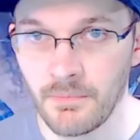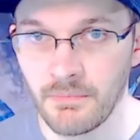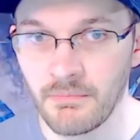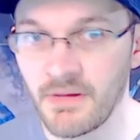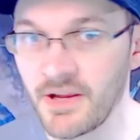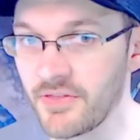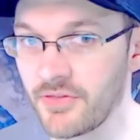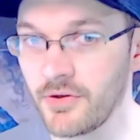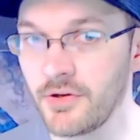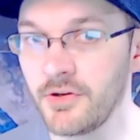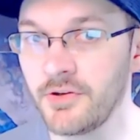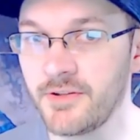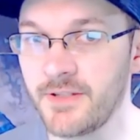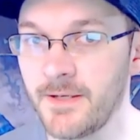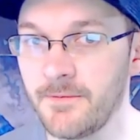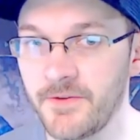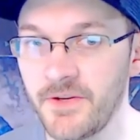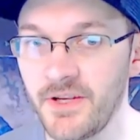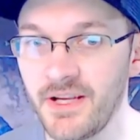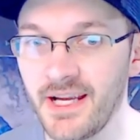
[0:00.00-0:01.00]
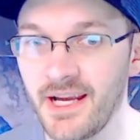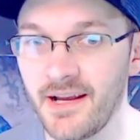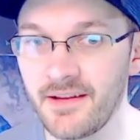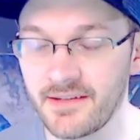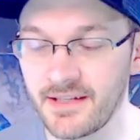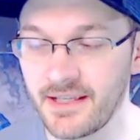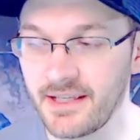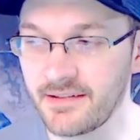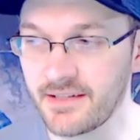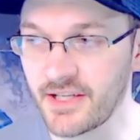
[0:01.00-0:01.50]
My third tip for you guys
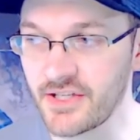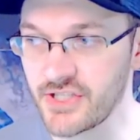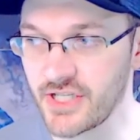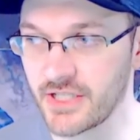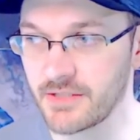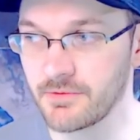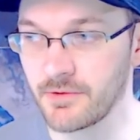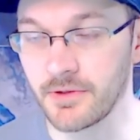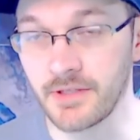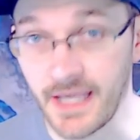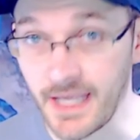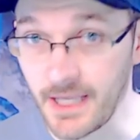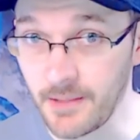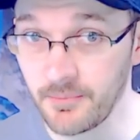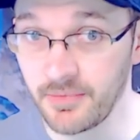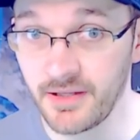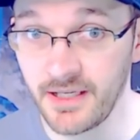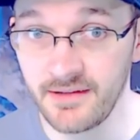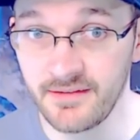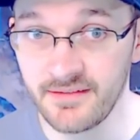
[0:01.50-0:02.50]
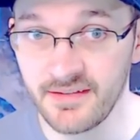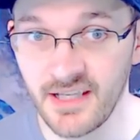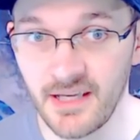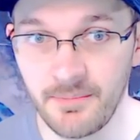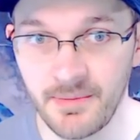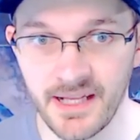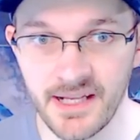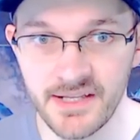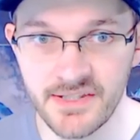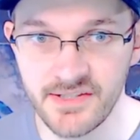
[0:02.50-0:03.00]
is a general gameplay
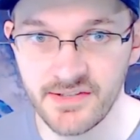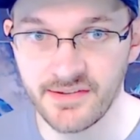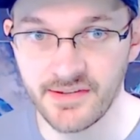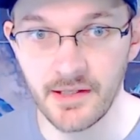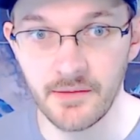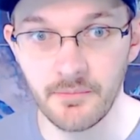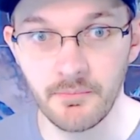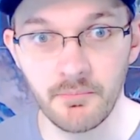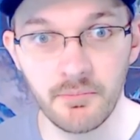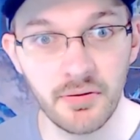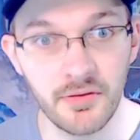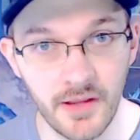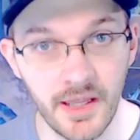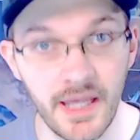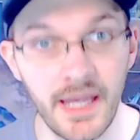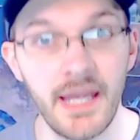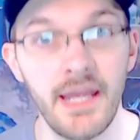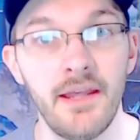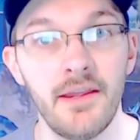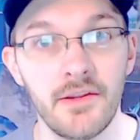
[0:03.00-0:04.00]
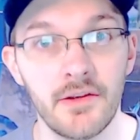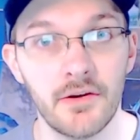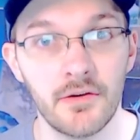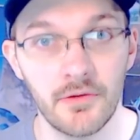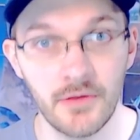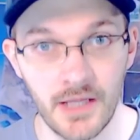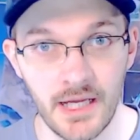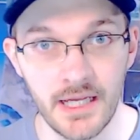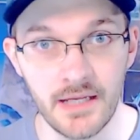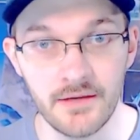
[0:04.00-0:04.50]
tip, and it's just to play your
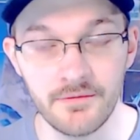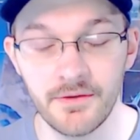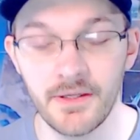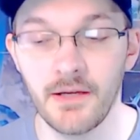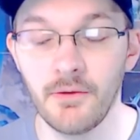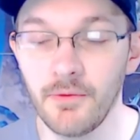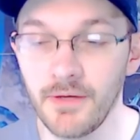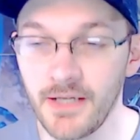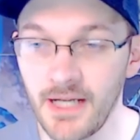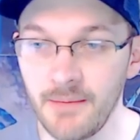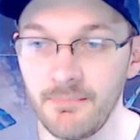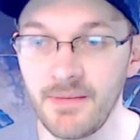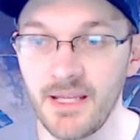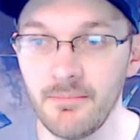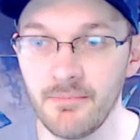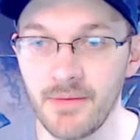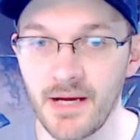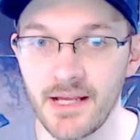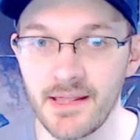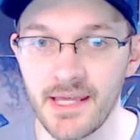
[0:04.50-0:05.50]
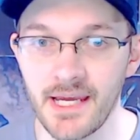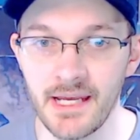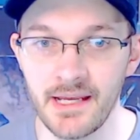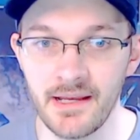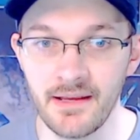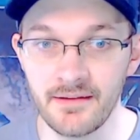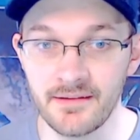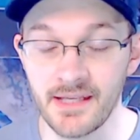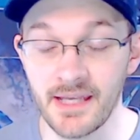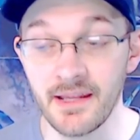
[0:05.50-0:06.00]
life. And what I mean by
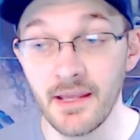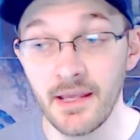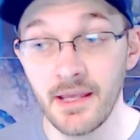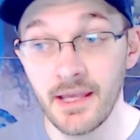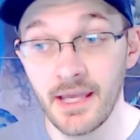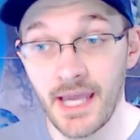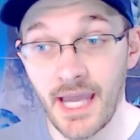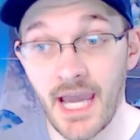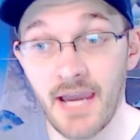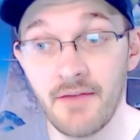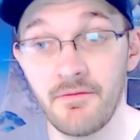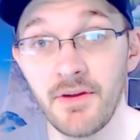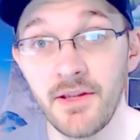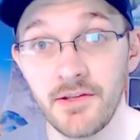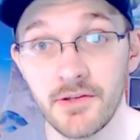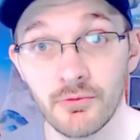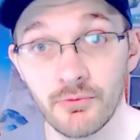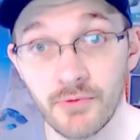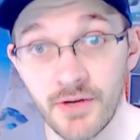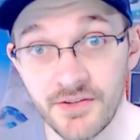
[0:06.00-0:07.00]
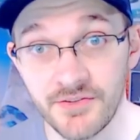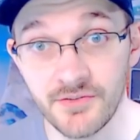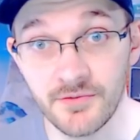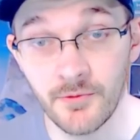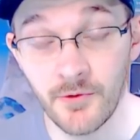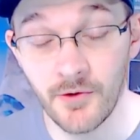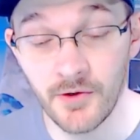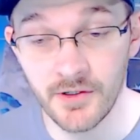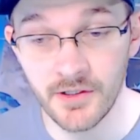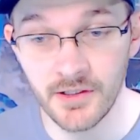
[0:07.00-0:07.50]
that is that having your
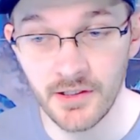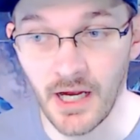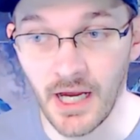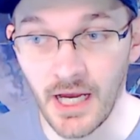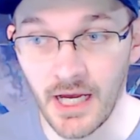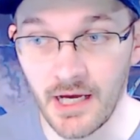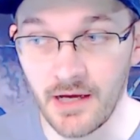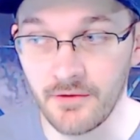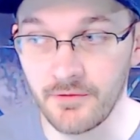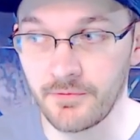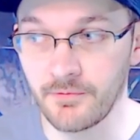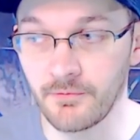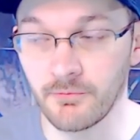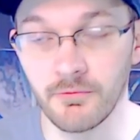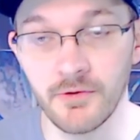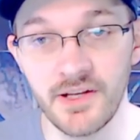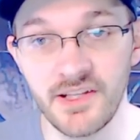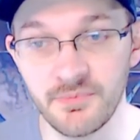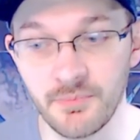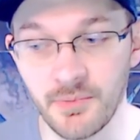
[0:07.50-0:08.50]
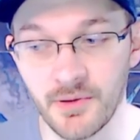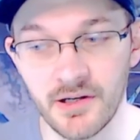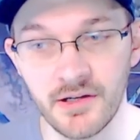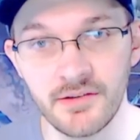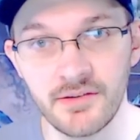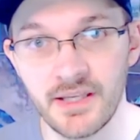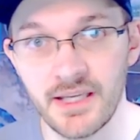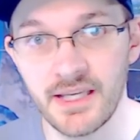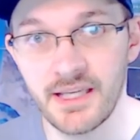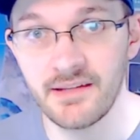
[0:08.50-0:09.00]
reservoir of
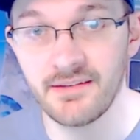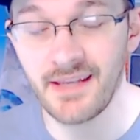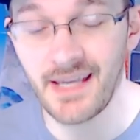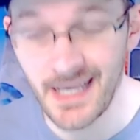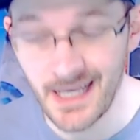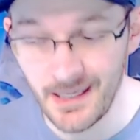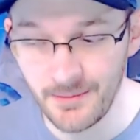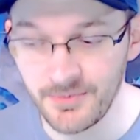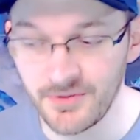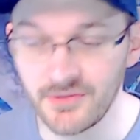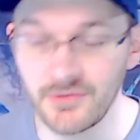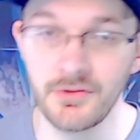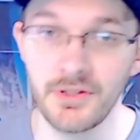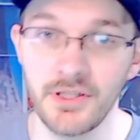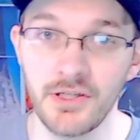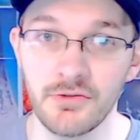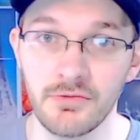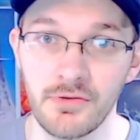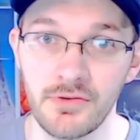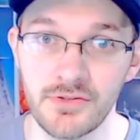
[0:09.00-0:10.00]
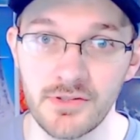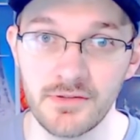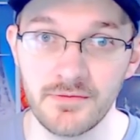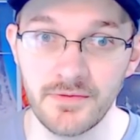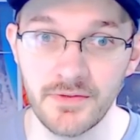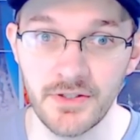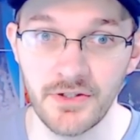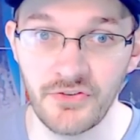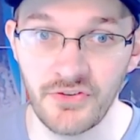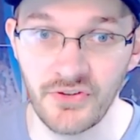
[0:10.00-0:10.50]
respawns is absolutely crucial
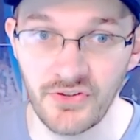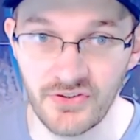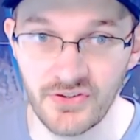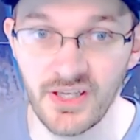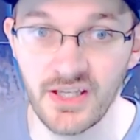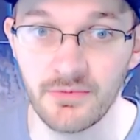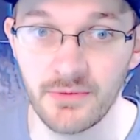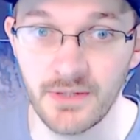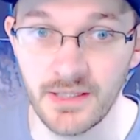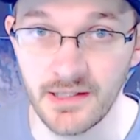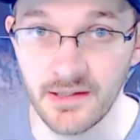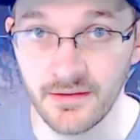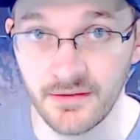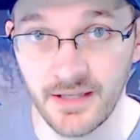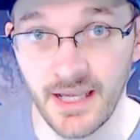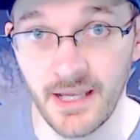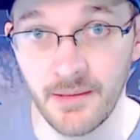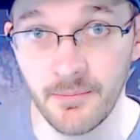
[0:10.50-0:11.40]
for your success within this game